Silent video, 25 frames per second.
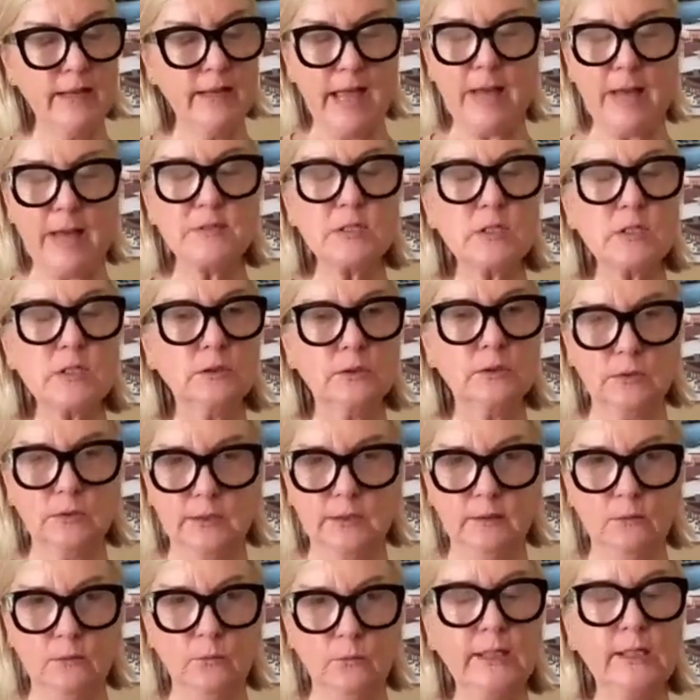
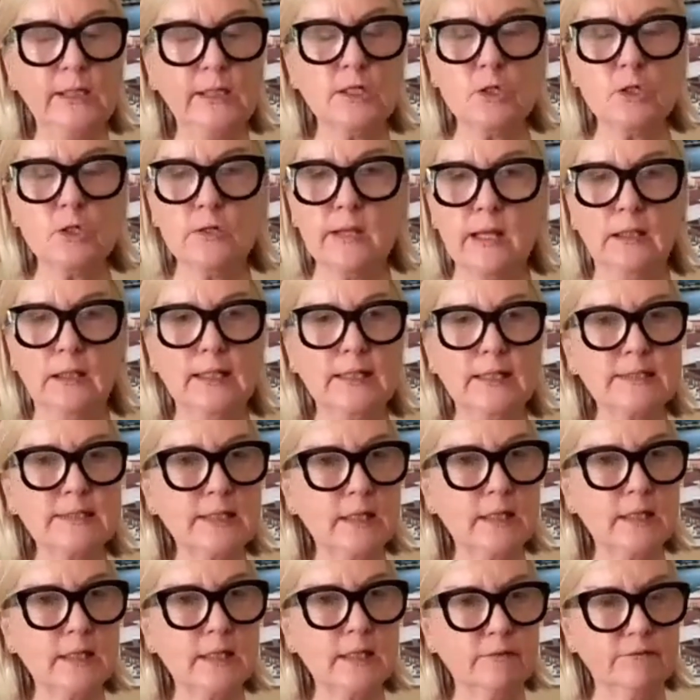absolutely. We can do that. Let's
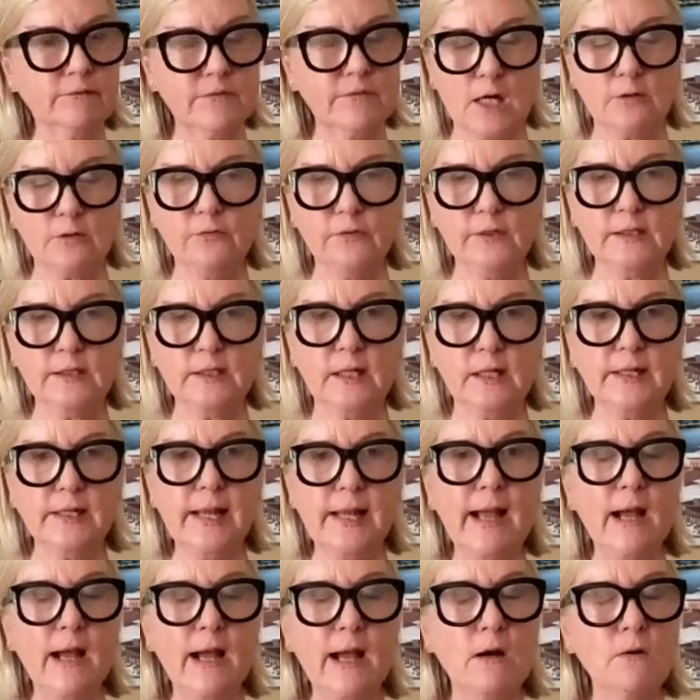get photography
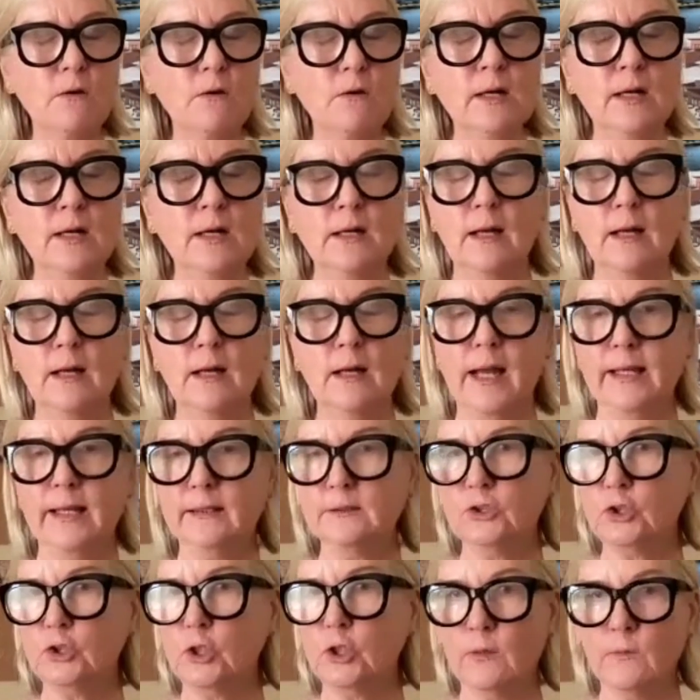done now. I
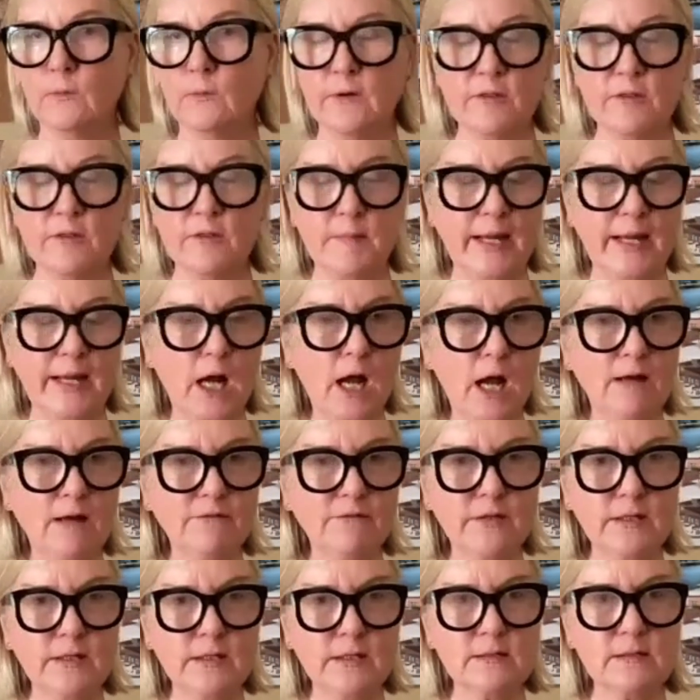can share it with my
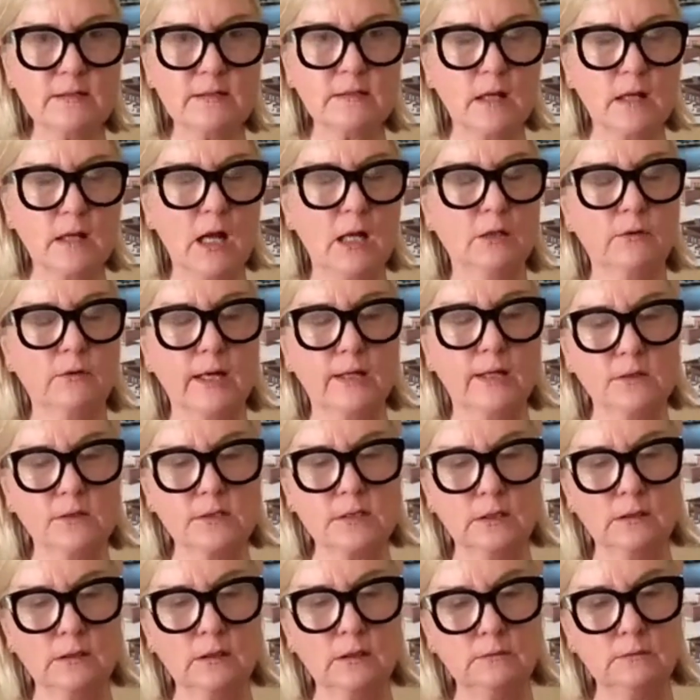office. Colorado
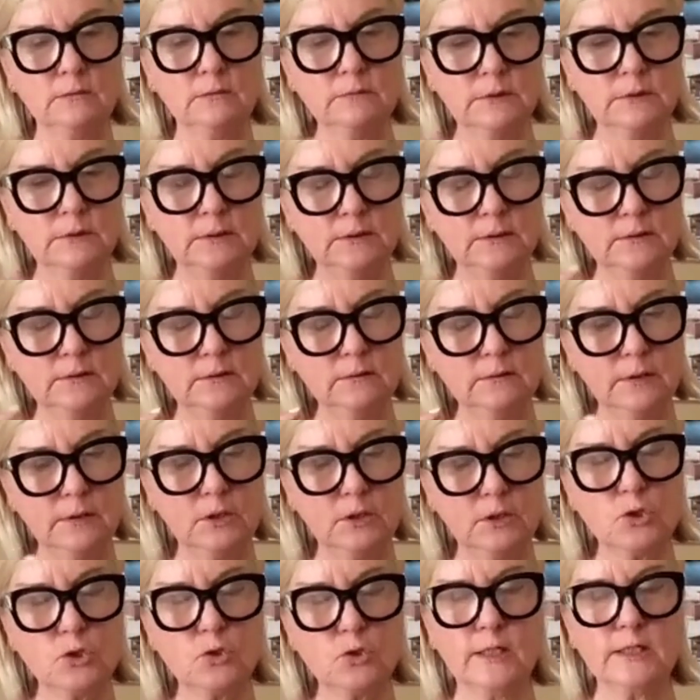is a little
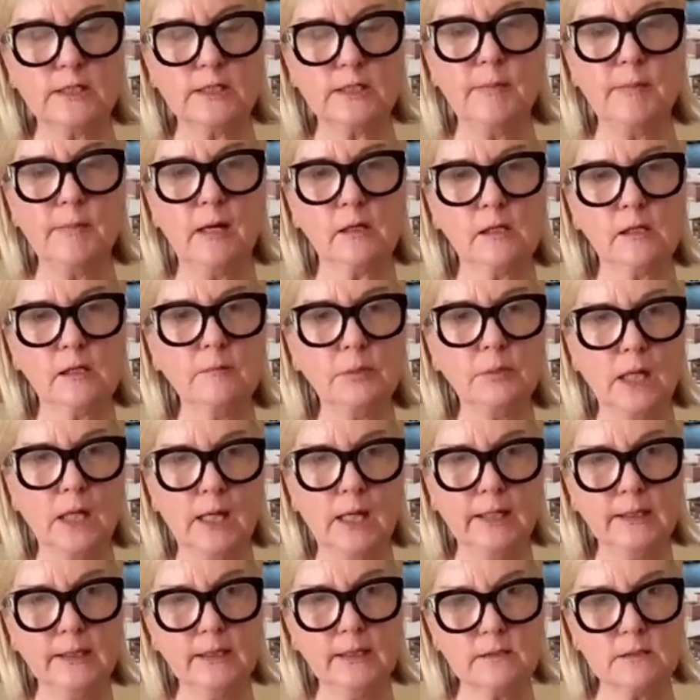little strict about
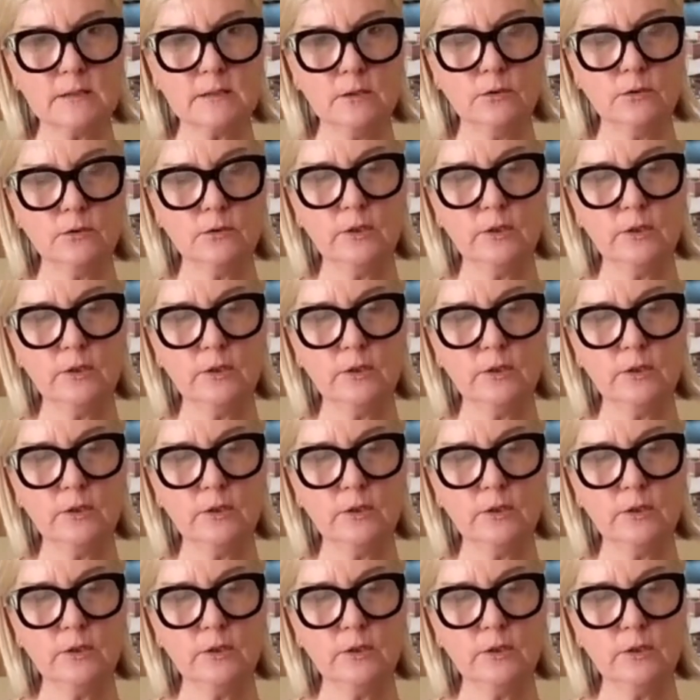compliance, so